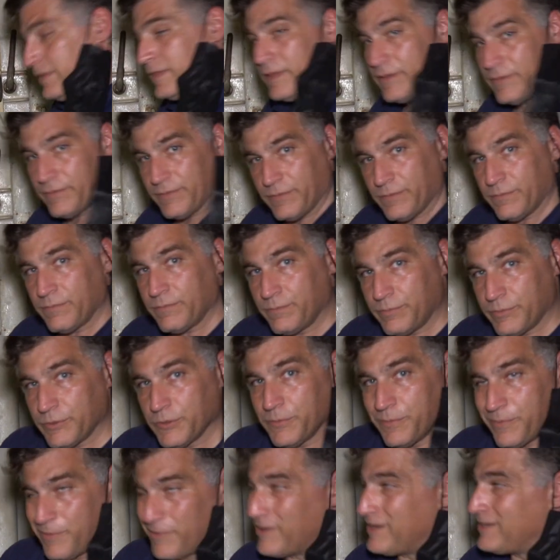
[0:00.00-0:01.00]
in the
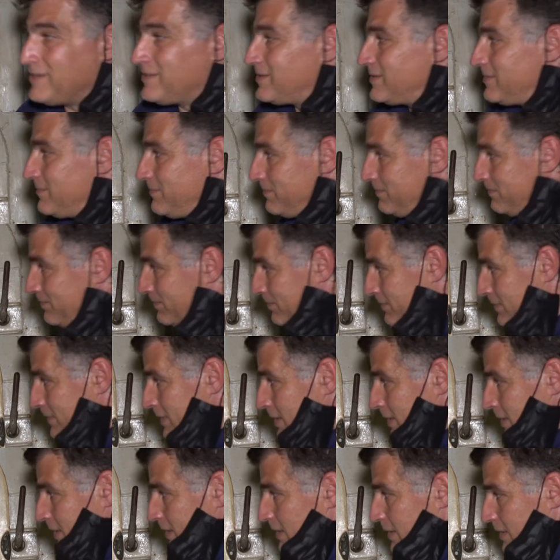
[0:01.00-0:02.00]
blueprints,
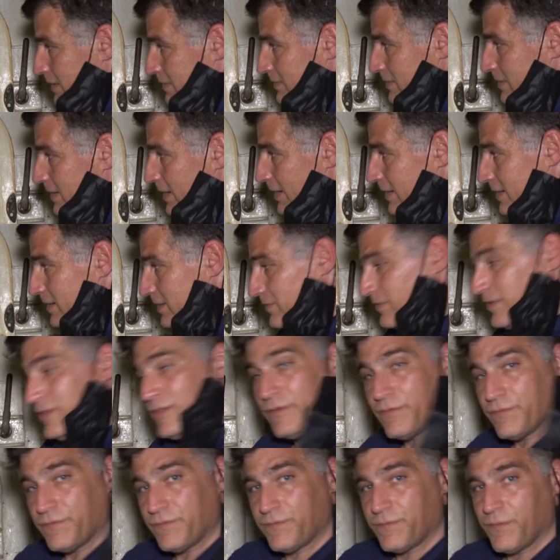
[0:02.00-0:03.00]
it's kind of in
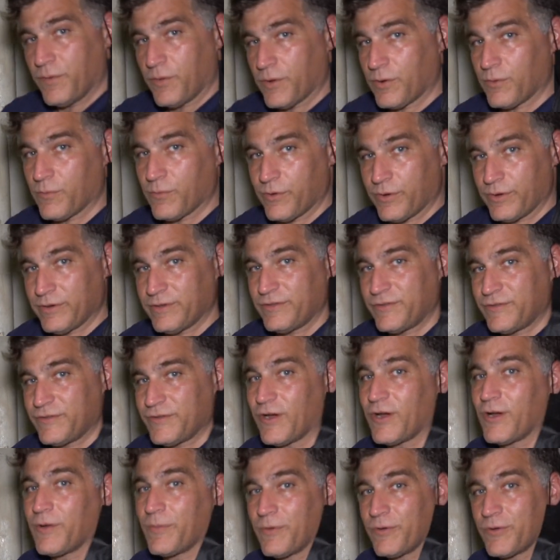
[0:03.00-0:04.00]
the forward
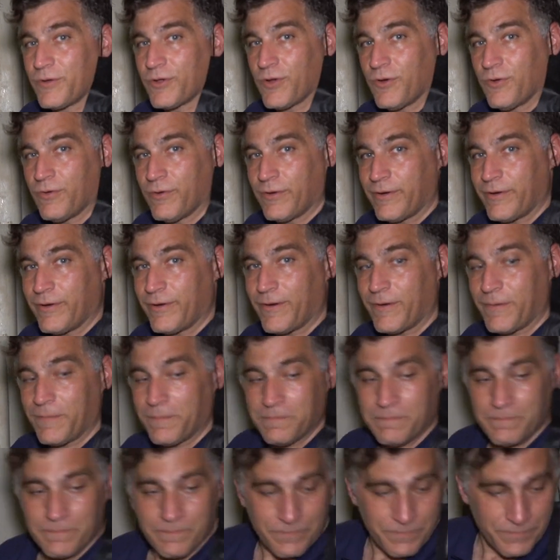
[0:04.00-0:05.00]
starboard
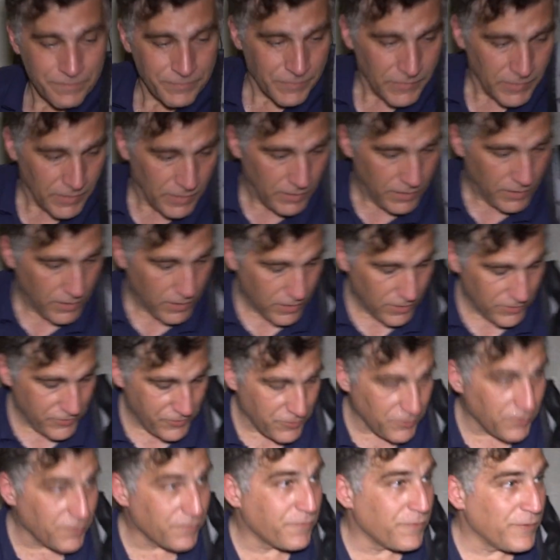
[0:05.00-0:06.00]
corner.
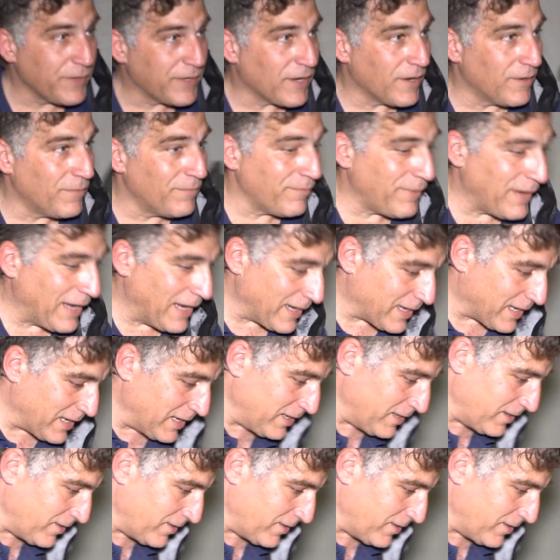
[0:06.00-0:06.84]
Also, if we come back